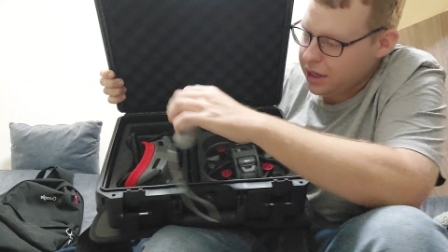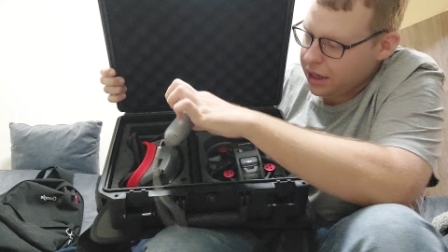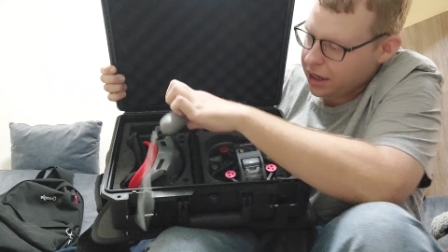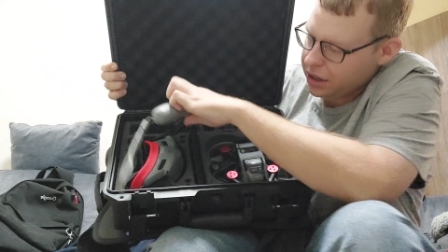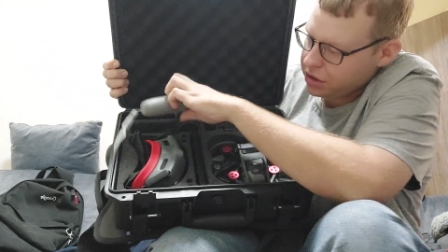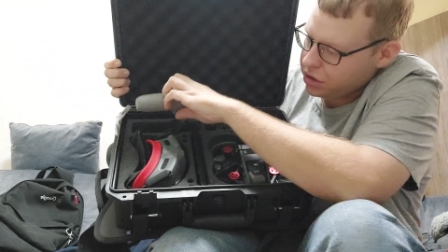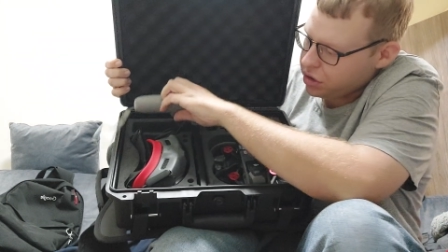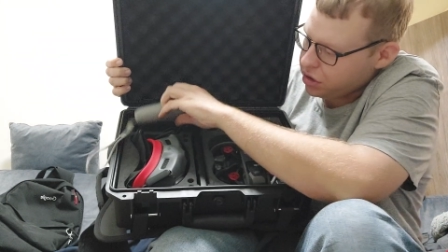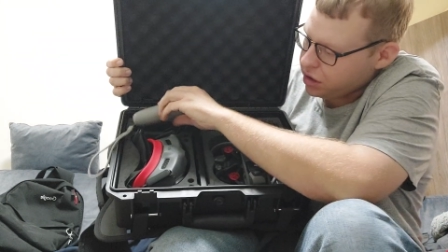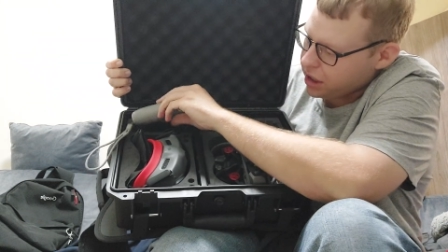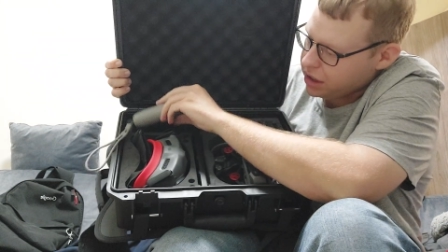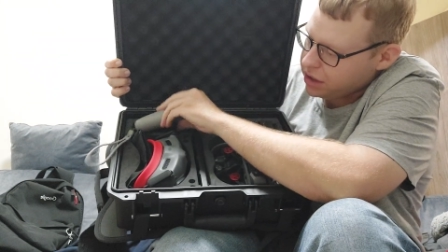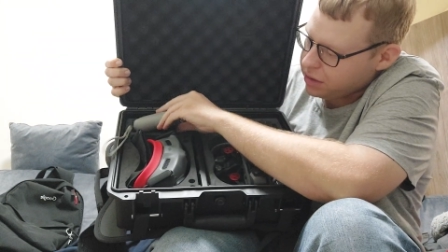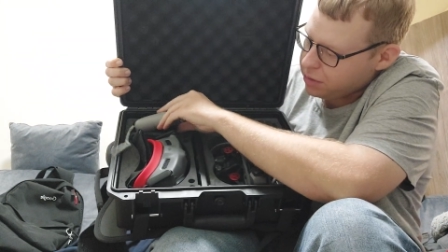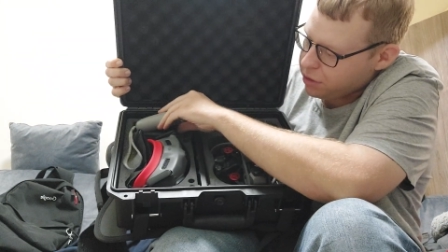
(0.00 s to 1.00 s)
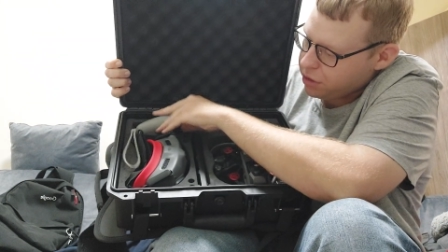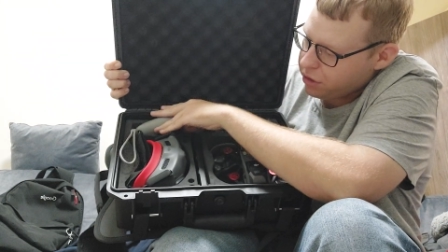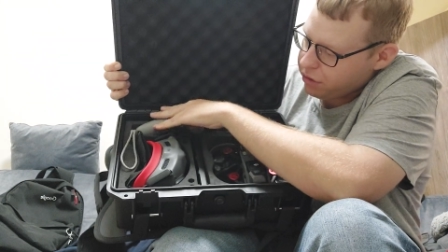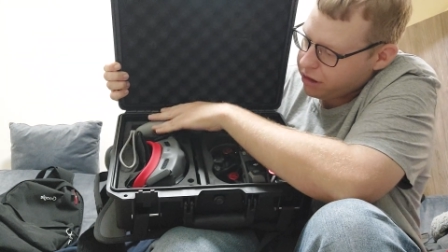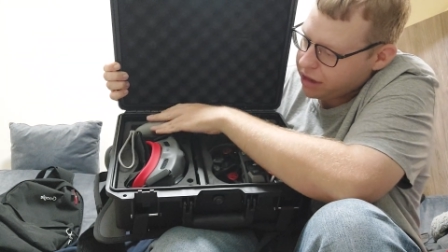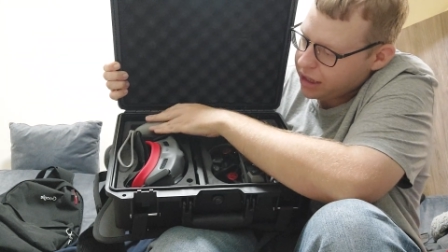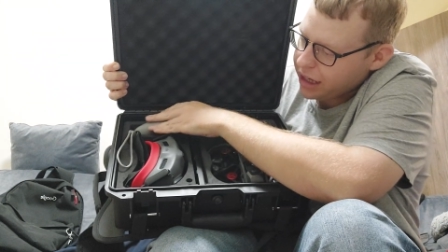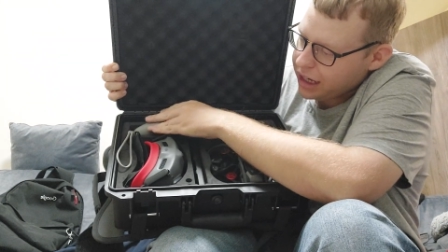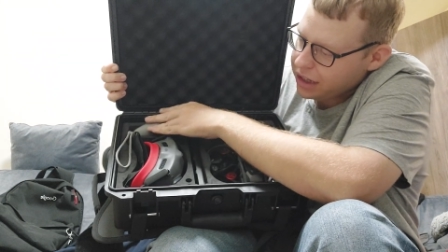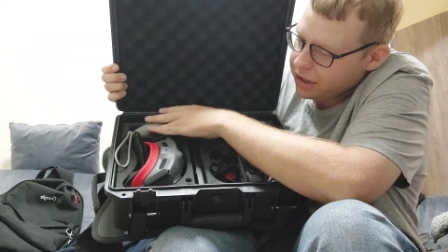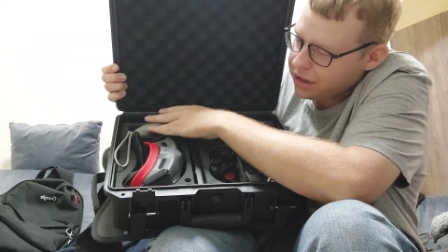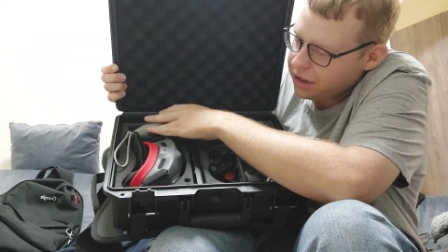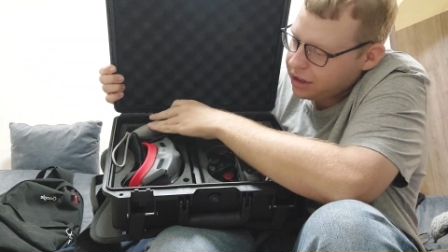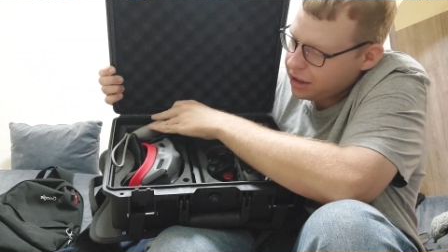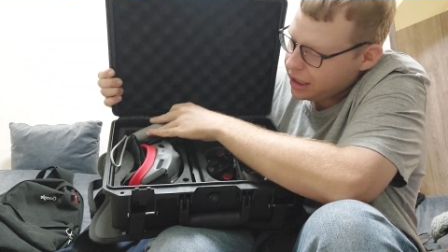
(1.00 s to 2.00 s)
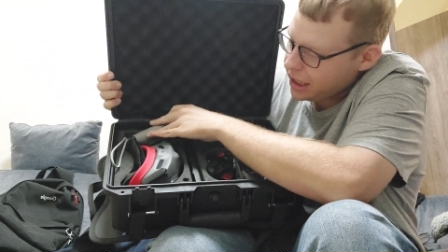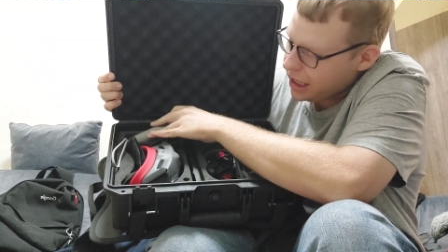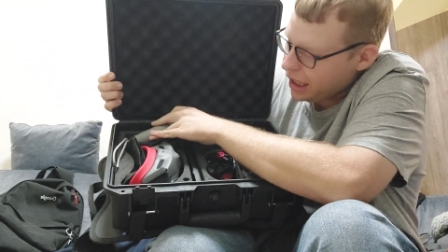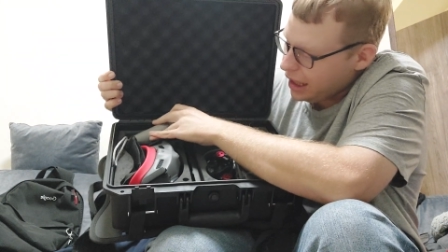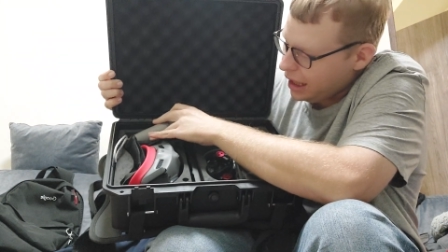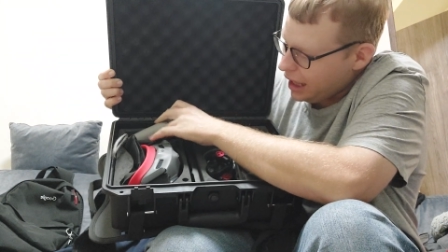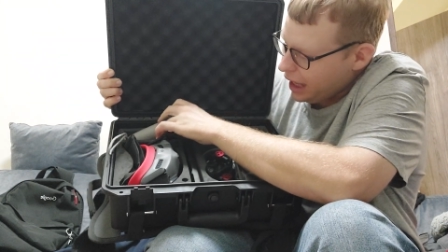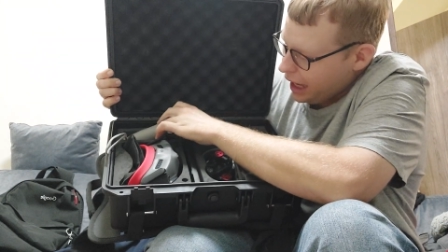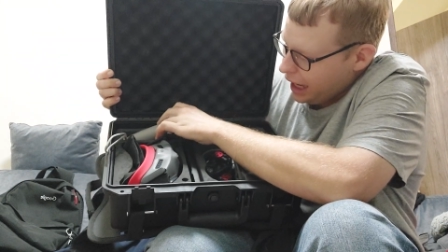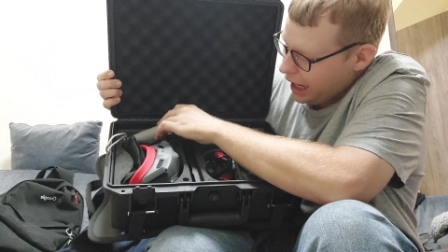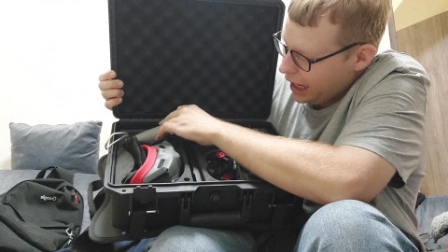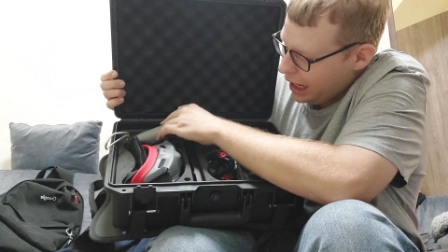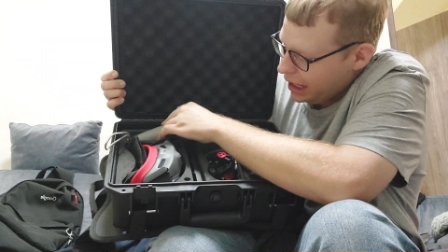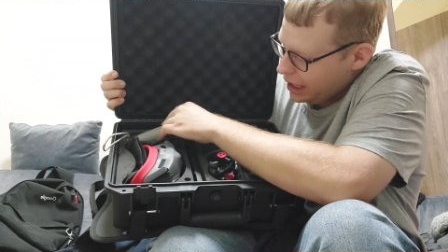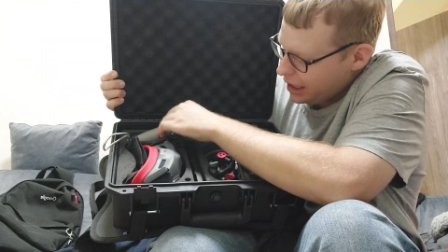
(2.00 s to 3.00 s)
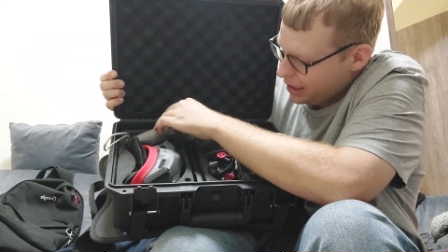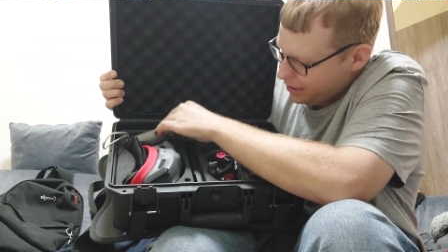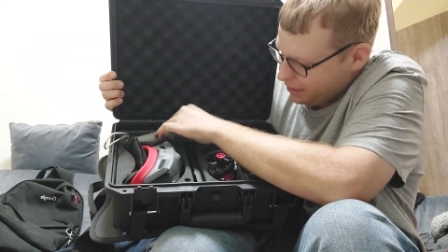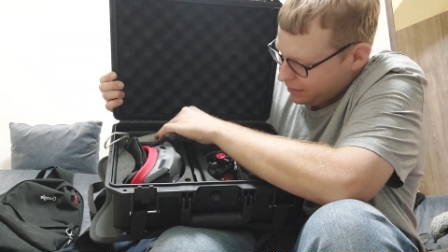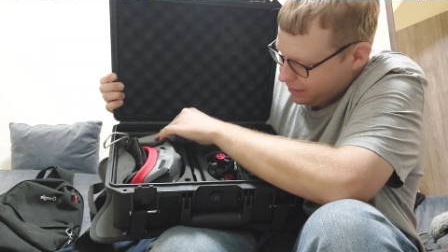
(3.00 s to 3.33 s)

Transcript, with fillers: I'll show you guys some more of it later and